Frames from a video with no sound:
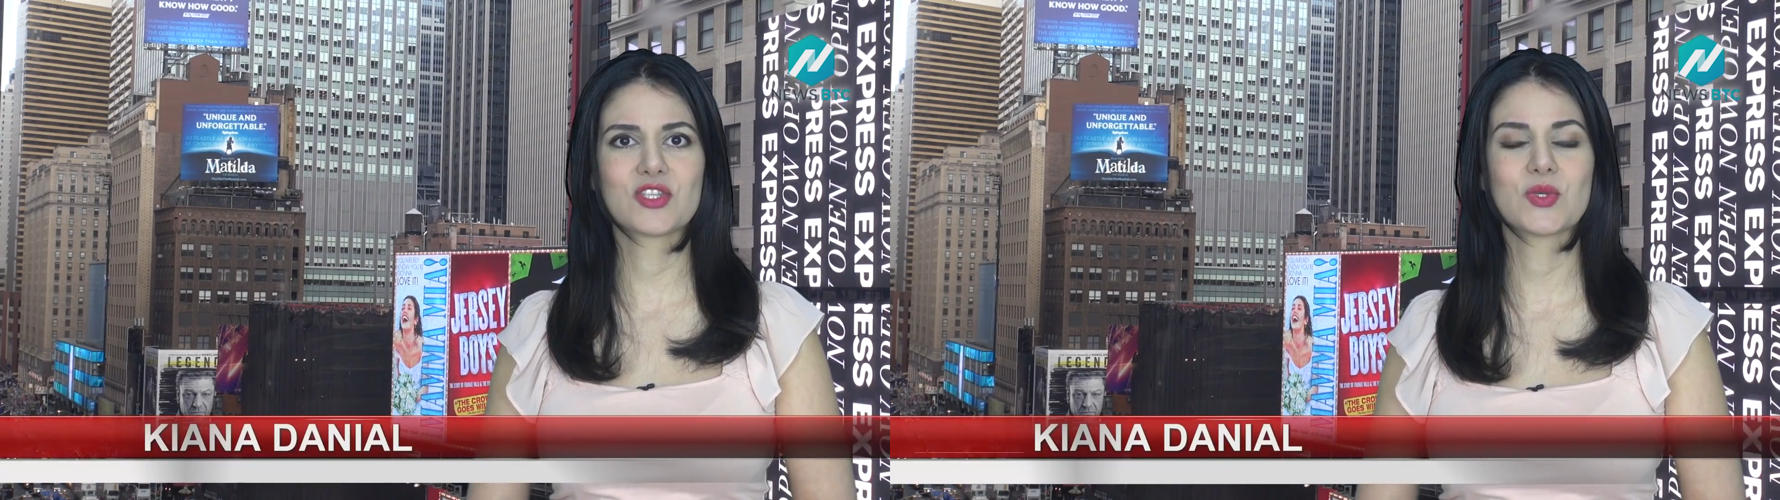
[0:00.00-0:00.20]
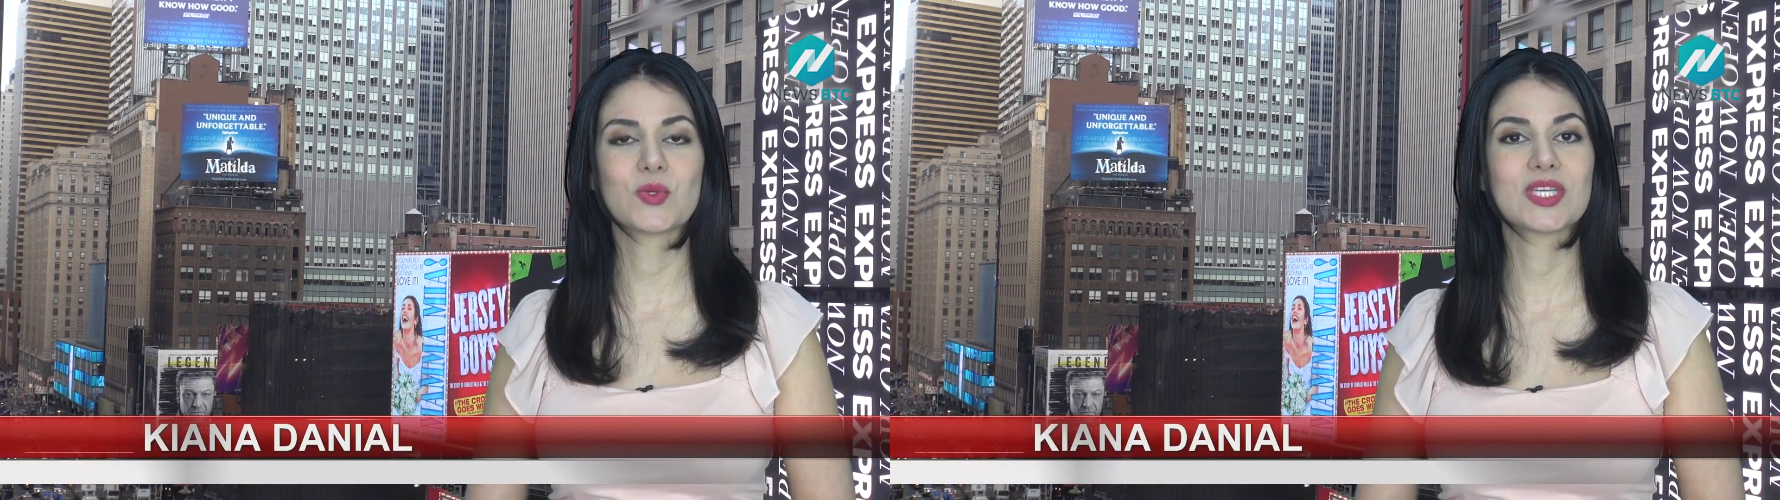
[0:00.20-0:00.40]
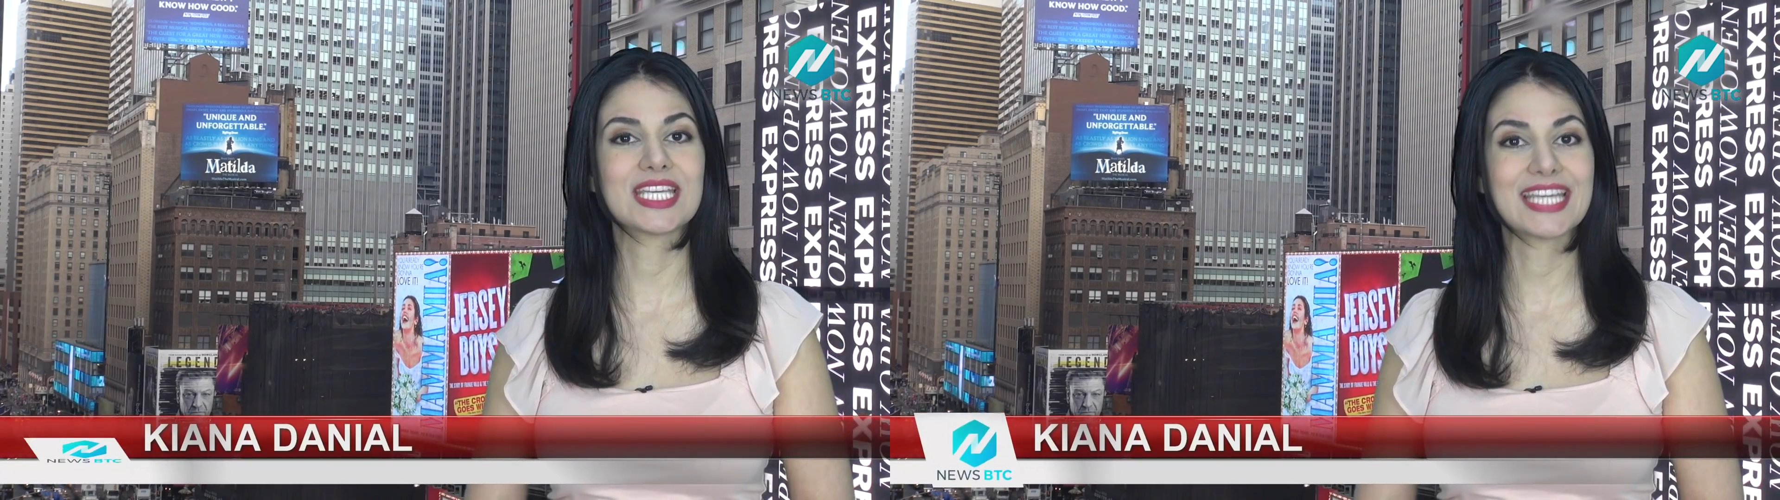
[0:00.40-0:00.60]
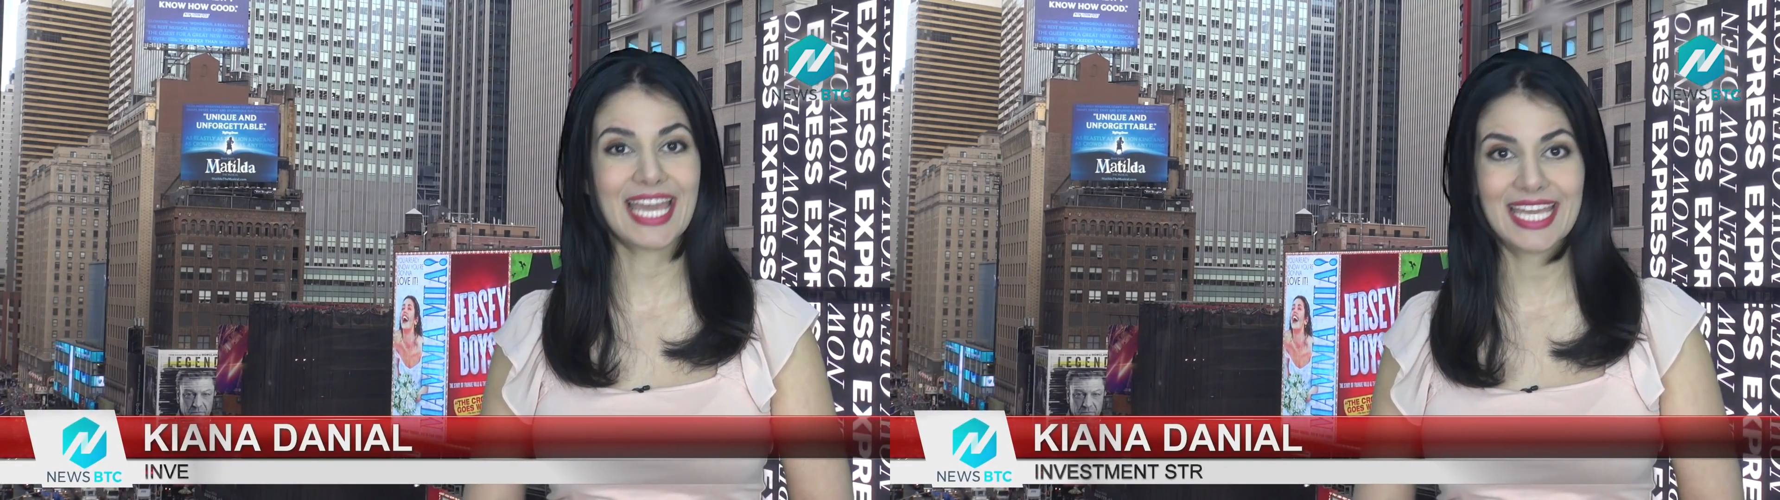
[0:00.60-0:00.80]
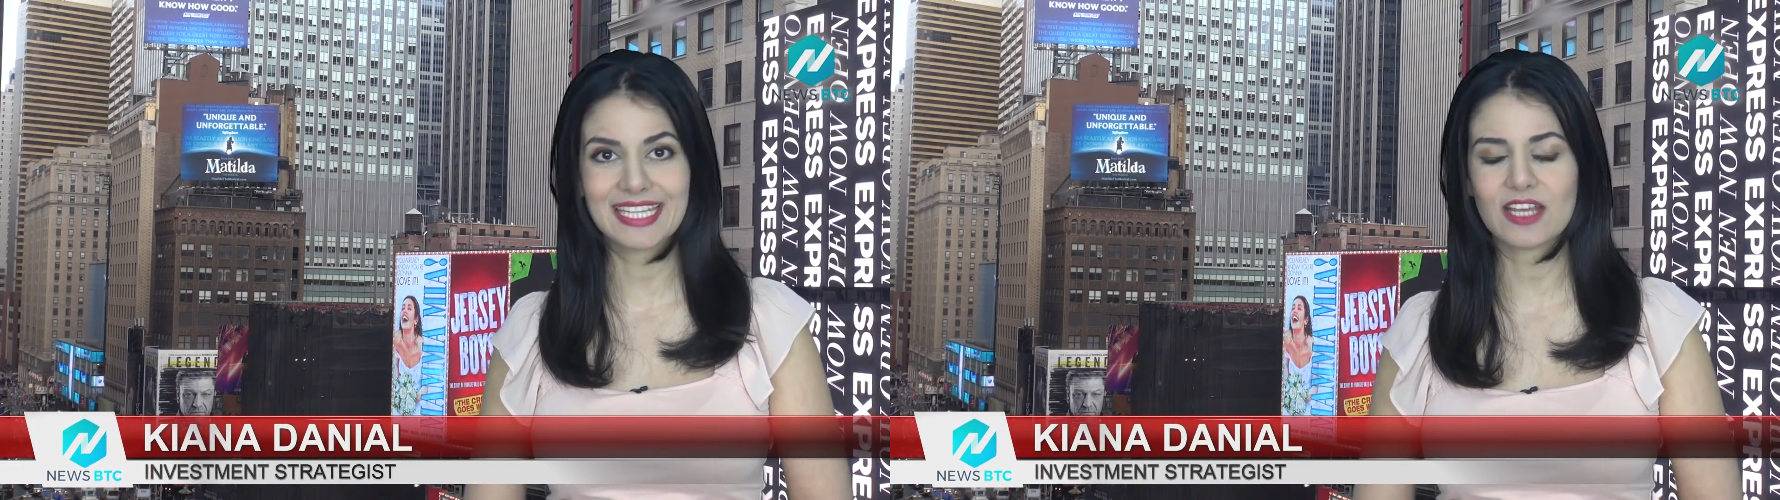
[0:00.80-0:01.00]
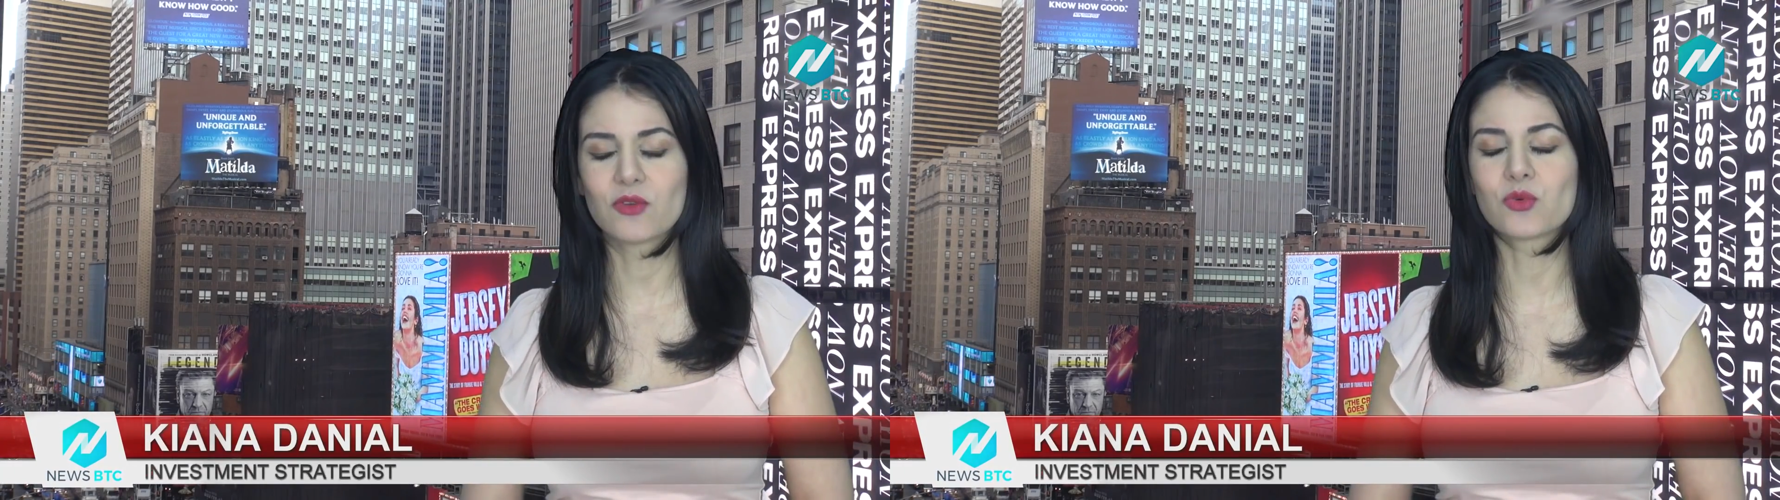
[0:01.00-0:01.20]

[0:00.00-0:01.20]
to gain a